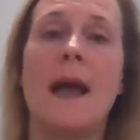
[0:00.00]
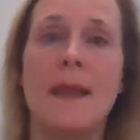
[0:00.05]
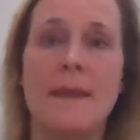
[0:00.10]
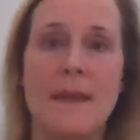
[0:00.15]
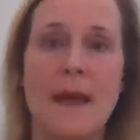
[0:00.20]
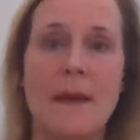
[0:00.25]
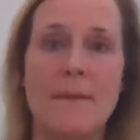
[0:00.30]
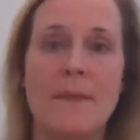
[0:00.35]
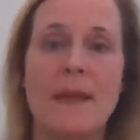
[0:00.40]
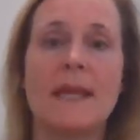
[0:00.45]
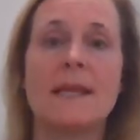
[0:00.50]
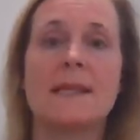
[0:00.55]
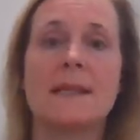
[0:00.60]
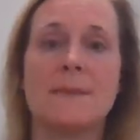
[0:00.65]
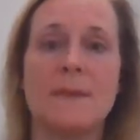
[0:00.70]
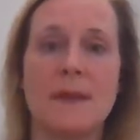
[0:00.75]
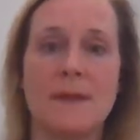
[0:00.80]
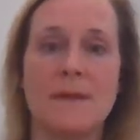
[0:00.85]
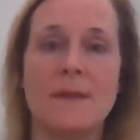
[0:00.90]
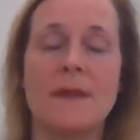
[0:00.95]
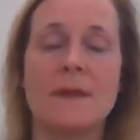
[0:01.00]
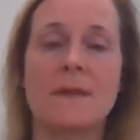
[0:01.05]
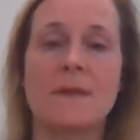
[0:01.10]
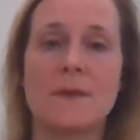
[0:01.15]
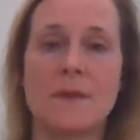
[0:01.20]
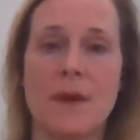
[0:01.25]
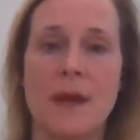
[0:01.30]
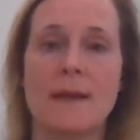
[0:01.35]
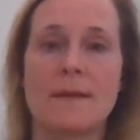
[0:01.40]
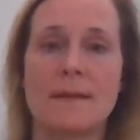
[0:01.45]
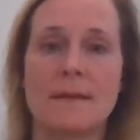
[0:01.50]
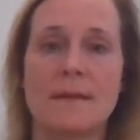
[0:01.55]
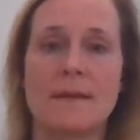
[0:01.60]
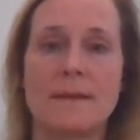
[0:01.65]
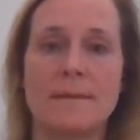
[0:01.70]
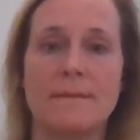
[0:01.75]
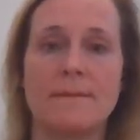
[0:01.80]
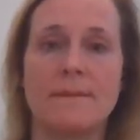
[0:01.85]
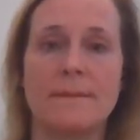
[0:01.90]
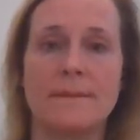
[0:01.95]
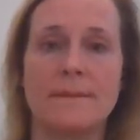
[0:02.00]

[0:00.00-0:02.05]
And that makes me feel stressed.